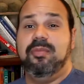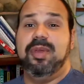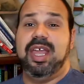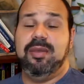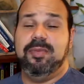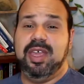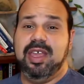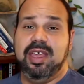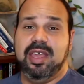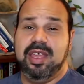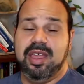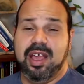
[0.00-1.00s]

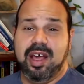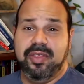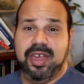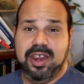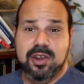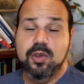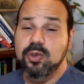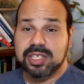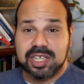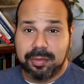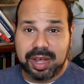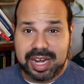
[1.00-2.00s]
Maybe they knew
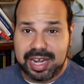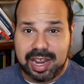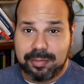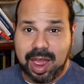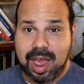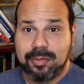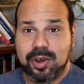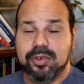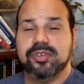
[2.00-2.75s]
somebody named Abner.